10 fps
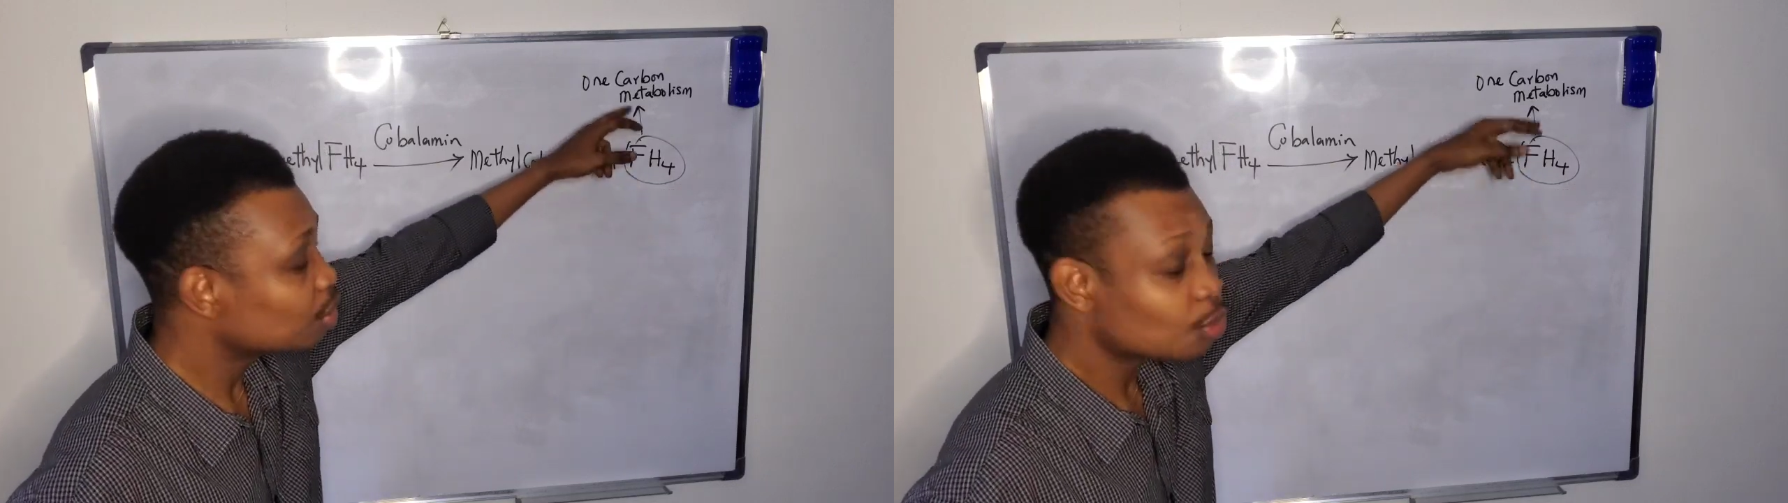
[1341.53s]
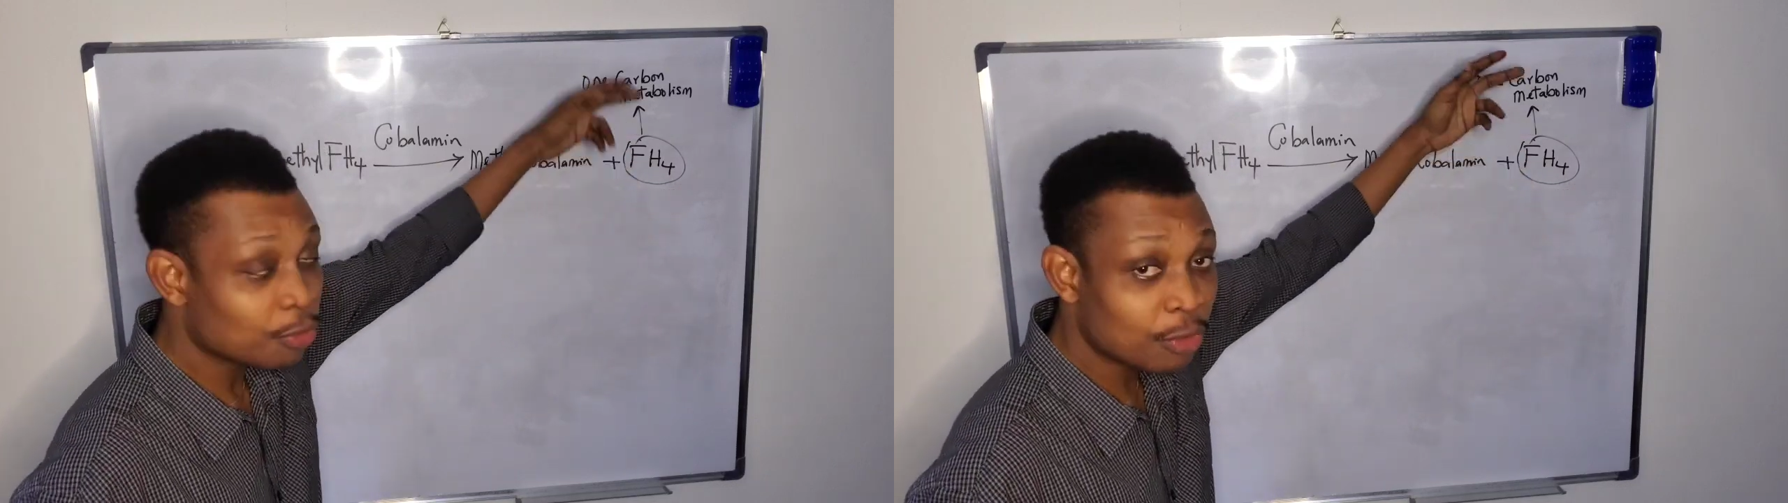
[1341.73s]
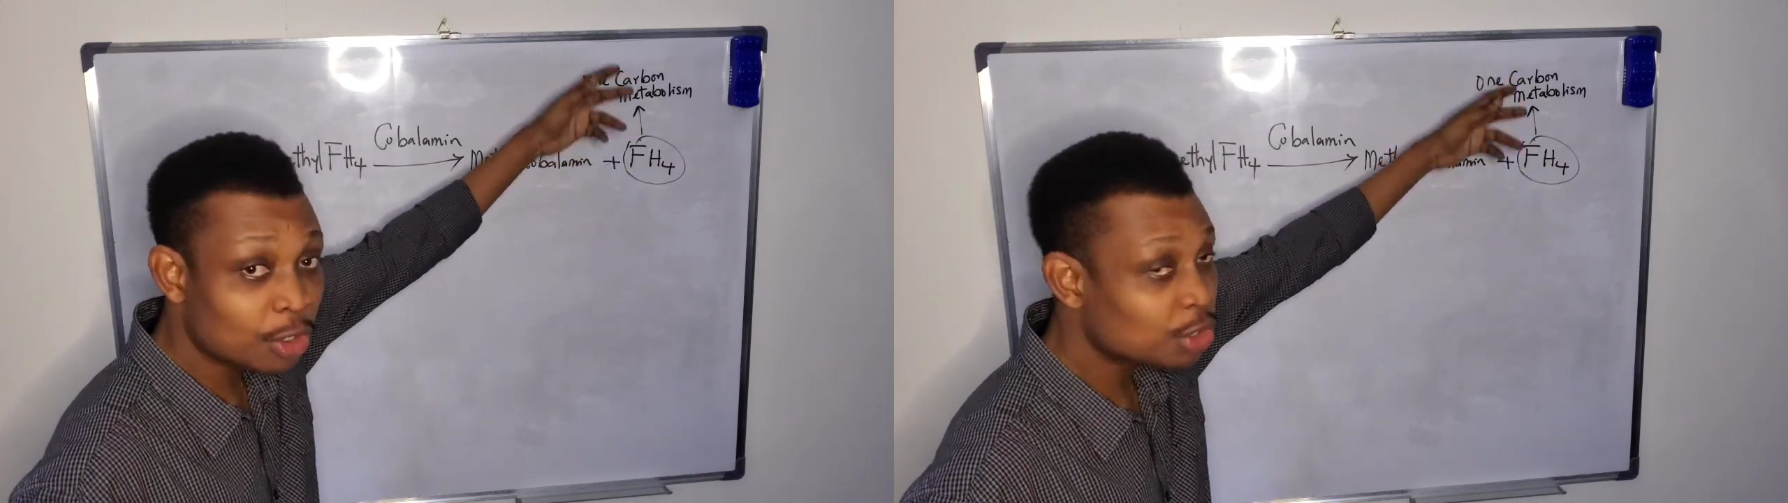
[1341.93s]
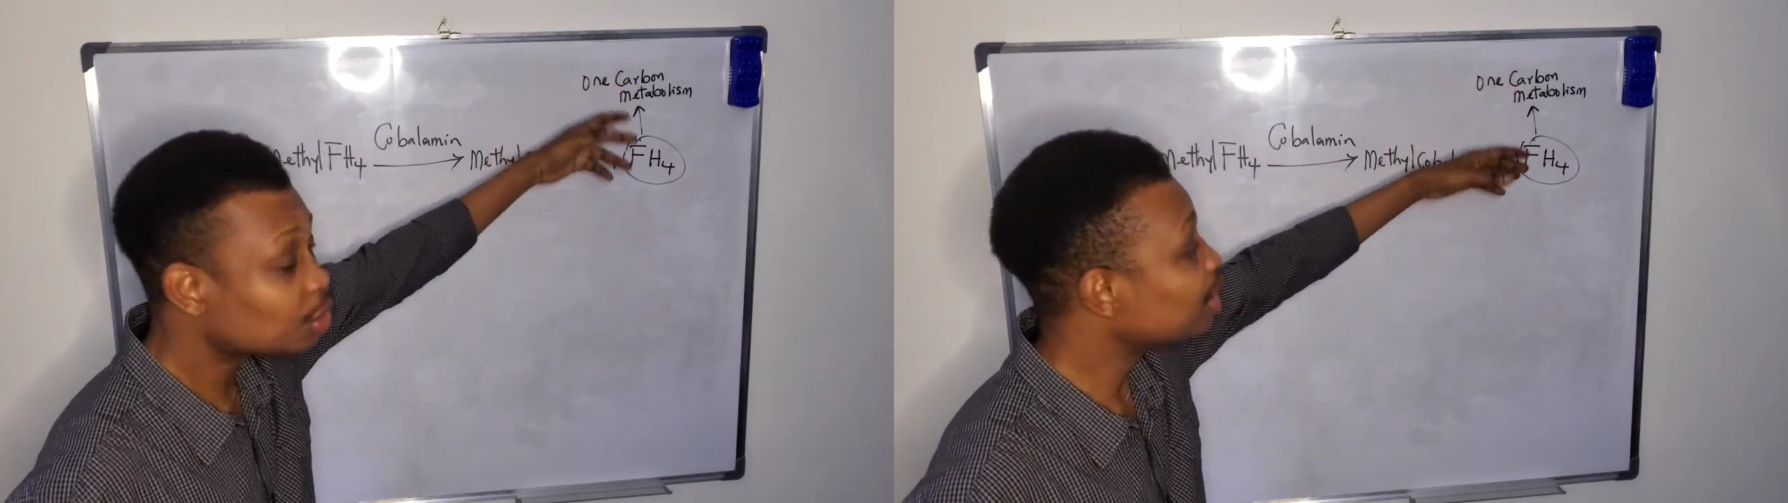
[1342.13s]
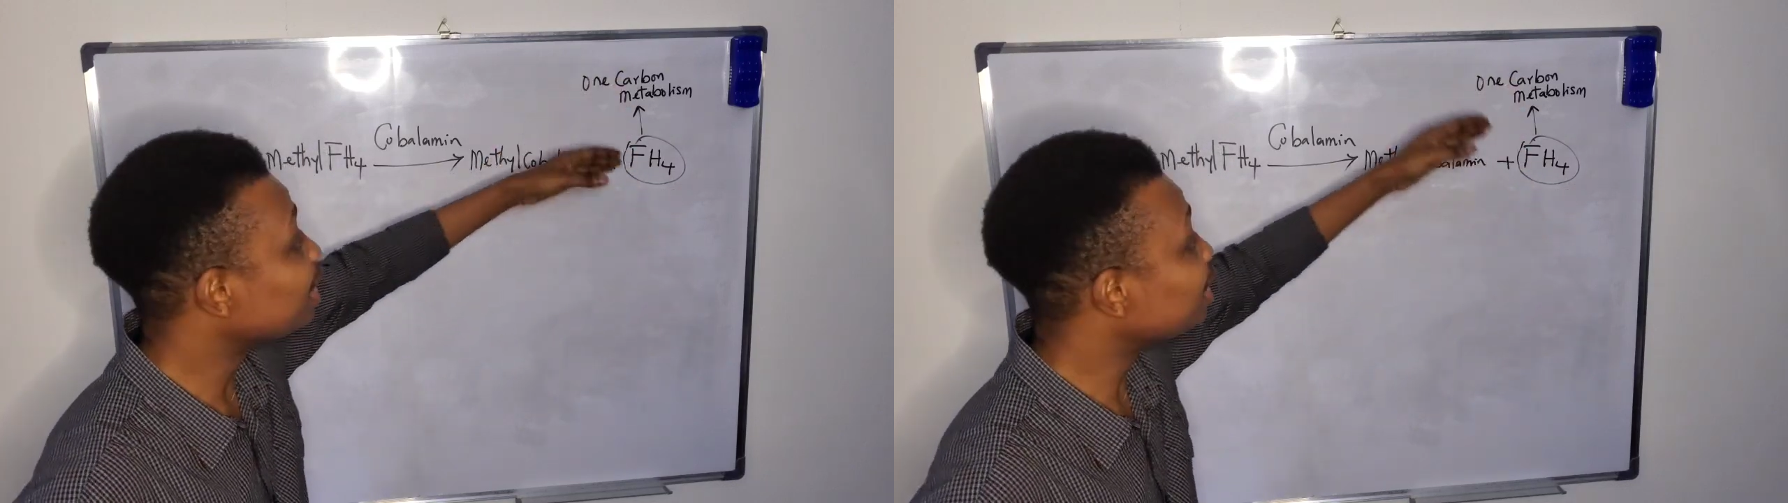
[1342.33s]
to
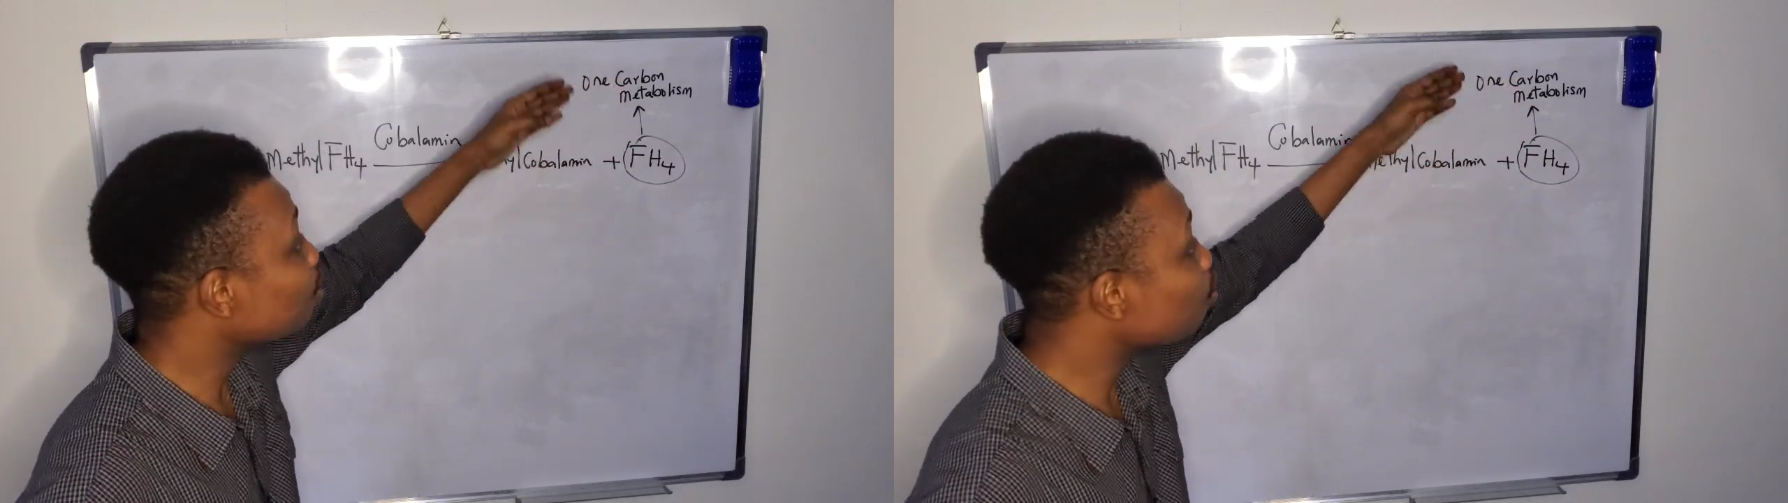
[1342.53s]
function in the